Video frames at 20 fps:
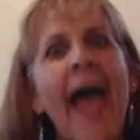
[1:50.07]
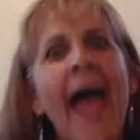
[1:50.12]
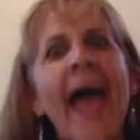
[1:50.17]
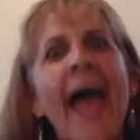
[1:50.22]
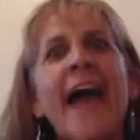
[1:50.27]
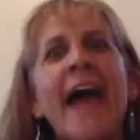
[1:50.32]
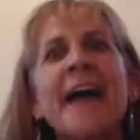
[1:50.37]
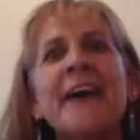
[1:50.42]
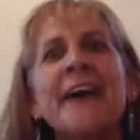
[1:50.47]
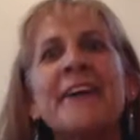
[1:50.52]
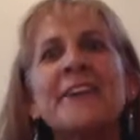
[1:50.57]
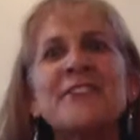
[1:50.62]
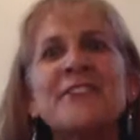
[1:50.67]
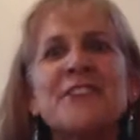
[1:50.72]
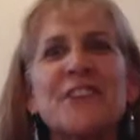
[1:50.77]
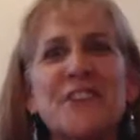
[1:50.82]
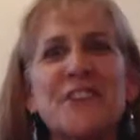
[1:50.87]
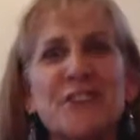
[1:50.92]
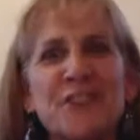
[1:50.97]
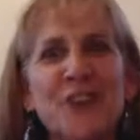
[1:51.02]
And
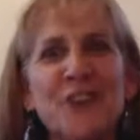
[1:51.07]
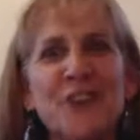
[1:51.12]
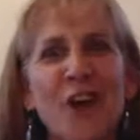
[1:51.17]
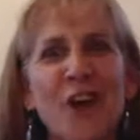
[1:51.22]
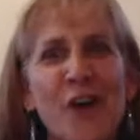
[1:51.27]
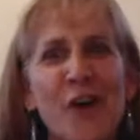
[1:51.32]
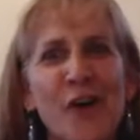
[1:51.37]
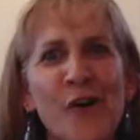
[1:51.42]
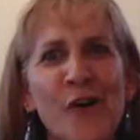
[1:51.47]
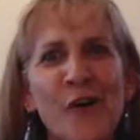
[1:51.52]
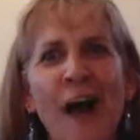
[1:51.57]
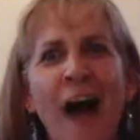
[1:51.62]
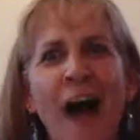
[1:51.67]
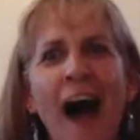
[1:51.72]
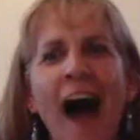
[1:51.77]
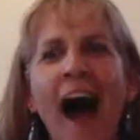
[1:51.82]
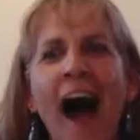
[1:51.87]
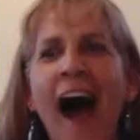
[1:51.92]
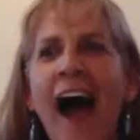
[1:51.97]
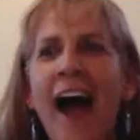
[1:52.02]
so
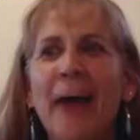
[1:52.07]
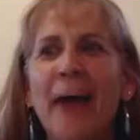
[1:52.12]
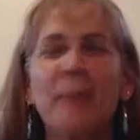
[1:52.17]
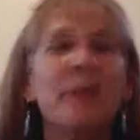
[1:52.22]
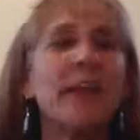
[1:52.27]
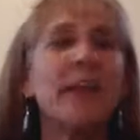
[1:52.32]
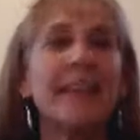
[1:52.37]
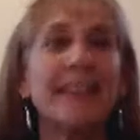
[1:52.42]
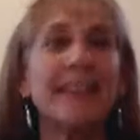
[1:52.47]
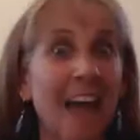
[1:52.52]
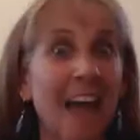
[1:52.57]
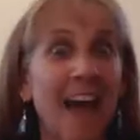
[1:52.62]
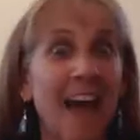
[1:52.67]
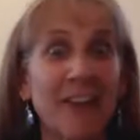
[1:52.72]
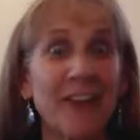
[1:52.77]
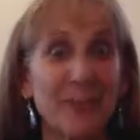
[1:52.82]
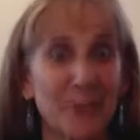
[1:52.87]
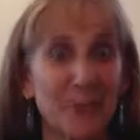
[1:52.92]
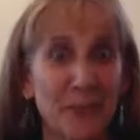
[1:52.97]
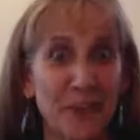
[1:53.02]
I play
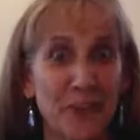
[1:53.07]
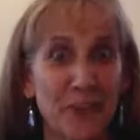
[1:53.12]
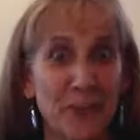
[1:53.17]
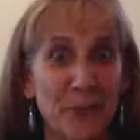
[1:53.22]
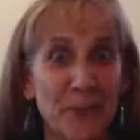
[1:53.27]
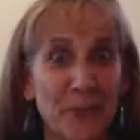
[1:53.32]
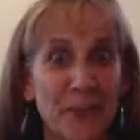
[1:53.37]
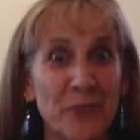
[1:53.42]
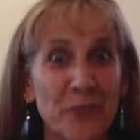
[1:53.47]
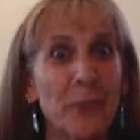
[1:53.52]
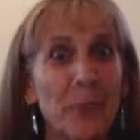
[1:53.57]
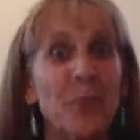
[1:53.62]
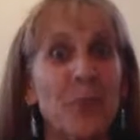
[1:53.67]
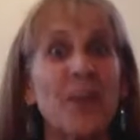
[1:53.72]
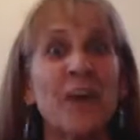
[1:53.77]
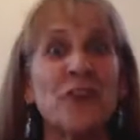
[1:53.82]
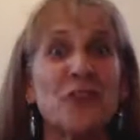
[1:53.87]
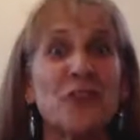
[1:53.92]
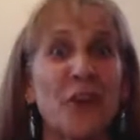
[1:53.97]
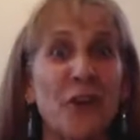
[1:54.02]
lots of instruments, but when
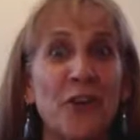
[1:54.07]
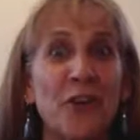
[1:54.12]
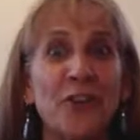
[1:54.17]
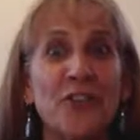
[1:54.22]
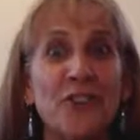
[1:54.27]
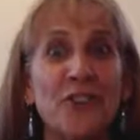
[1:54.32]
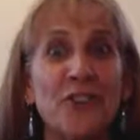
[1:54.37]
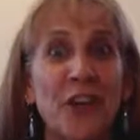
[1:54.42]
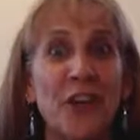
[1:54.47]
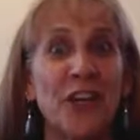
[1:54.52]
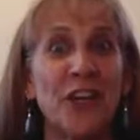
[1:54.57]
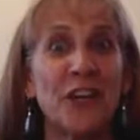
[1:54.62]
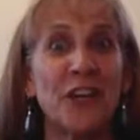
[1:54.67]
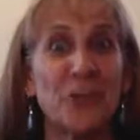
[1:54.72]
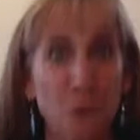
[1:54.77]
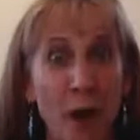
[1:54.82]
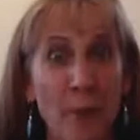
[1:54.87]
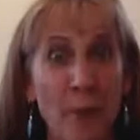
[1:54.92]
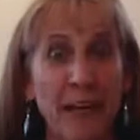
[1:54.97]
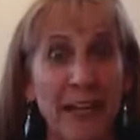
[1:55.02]
I started studying
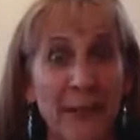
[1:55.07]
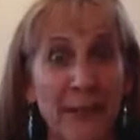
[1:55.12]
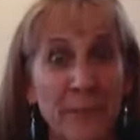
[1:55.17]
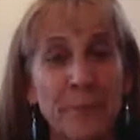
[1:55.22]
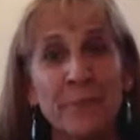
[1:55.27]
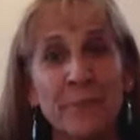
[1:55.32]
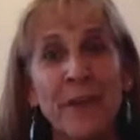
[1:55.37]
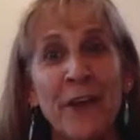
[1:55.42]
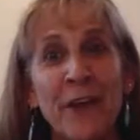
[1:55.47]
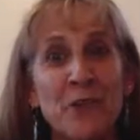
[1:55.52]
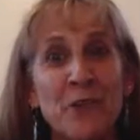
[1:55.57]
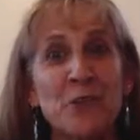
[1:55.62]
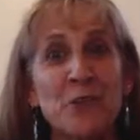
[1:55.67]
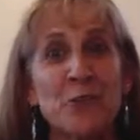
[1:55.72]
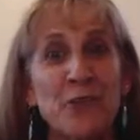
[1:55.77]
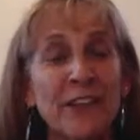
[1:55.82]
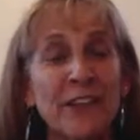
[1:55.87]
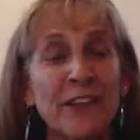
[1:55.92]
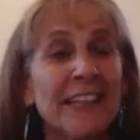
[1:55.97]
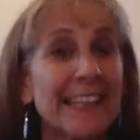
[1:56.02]
drumming, which
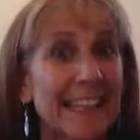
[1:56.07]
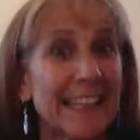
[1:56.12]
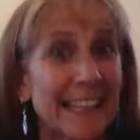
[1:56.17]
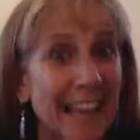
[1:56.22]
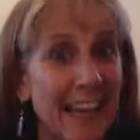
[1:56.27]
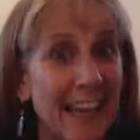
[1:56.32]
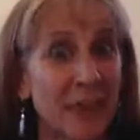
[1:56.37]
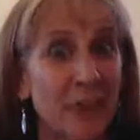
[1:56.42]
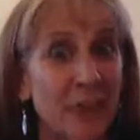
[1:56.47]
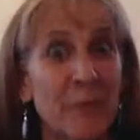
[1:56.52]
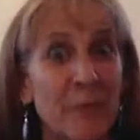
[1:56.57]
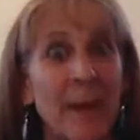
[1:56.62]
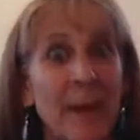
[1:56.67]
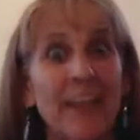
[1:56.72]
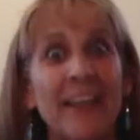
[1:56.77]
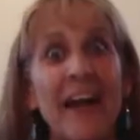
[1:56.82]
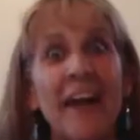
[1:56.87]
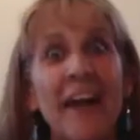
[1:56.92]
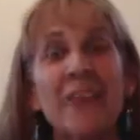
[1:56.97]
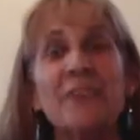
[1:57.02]
was a little later in my
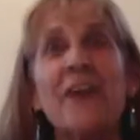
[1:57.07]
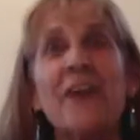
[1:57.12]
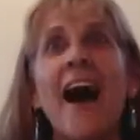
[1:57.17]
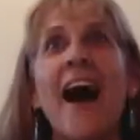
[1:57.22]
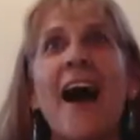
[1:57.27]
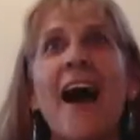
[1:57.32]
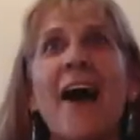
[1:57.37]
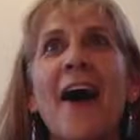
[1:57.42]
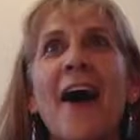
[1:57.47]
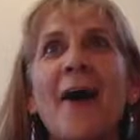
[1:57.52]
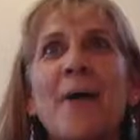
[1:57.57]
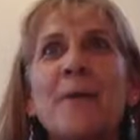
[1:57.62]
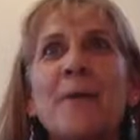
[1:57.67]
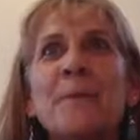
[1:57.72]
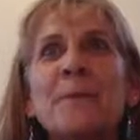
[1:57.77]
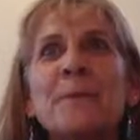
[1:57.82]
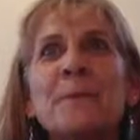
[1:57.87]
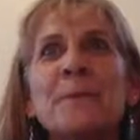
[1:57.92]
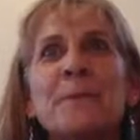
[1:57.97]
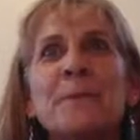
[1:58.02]
life,
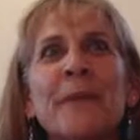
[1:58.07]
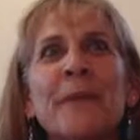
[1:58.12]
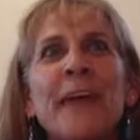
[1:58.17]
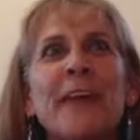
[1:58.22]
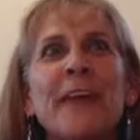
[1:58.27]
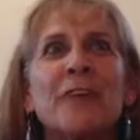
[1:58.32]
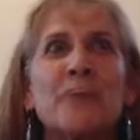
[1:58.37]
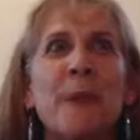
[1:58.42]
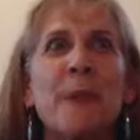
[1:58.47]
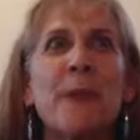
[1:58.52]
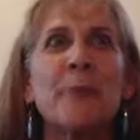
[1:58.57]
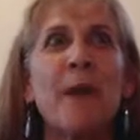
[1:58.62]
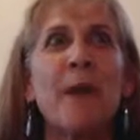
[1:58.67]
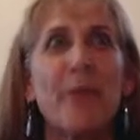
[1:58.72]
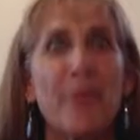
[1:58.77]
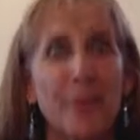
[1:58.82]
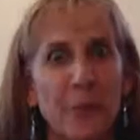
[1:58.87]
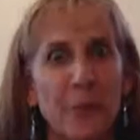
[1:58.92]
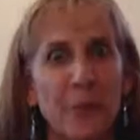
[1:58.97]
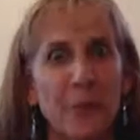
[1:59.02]
it's been
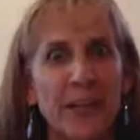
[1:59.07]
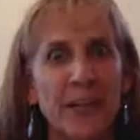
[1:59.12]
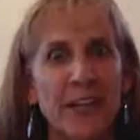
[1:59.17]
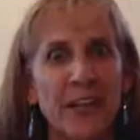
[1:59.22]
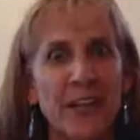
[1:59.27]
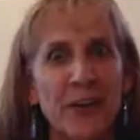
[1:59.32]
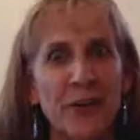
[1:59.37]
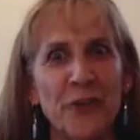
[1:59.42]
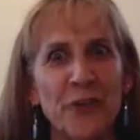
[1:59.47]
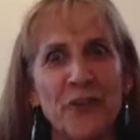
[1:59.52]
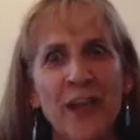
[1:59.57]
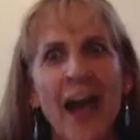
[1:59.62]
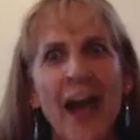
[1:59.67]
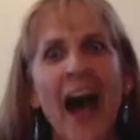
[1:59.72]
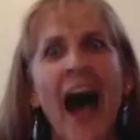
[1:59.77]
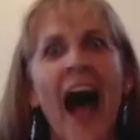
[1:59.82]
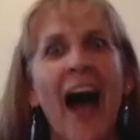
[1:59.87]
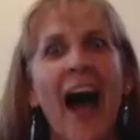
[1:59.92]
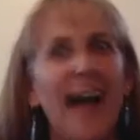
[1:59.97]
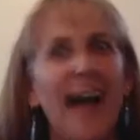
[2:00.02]
about 30 years,
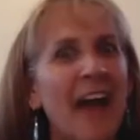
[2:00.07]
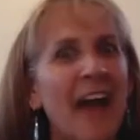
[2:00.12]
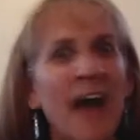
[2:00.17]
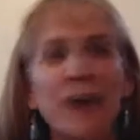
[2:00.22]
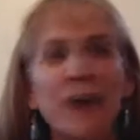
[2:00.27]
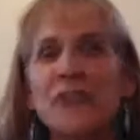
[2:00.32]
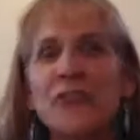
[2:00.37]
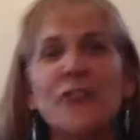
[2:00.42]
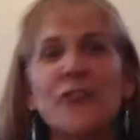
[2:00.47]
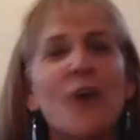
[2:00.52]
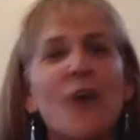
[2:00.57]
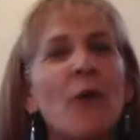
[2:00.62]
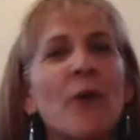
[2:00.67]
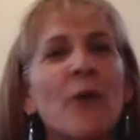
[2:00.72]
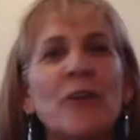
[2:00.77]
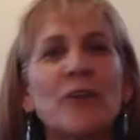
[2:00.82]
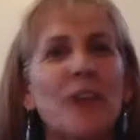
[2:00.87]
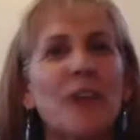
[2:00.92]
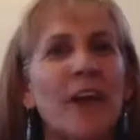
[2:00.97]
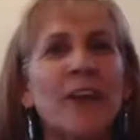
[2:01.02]
I got so
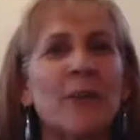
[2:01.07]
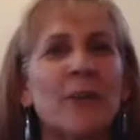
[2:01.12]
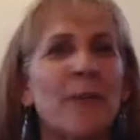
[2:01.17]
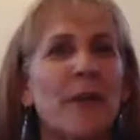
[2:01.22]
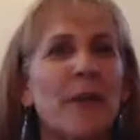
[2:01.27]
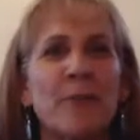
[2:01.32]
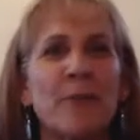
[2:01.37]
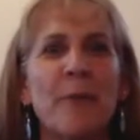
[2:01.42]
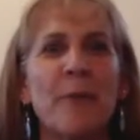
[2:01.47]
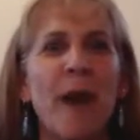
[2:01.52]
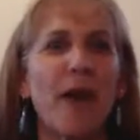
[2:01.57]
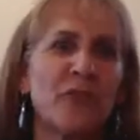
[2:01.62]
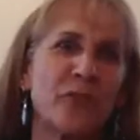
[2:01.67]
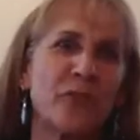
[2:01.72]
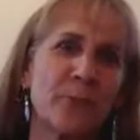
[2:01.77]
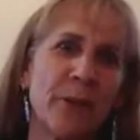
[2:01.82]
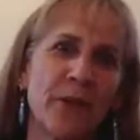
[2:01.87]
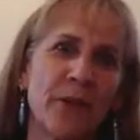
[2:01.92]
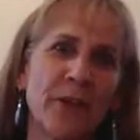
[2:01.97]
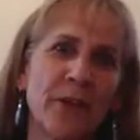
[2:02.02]
excited about the
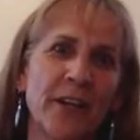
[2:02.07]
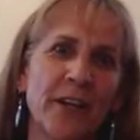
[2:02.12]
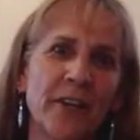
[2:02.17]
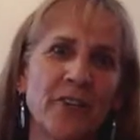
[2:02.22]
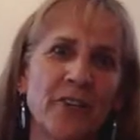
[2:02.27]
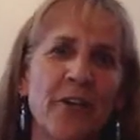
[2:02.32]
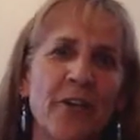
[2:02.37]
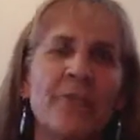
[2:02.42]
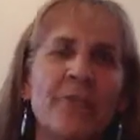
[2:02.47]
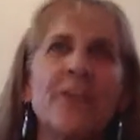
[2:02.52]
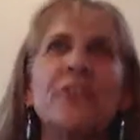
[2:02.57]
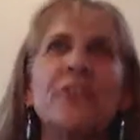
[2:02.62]
possibilities of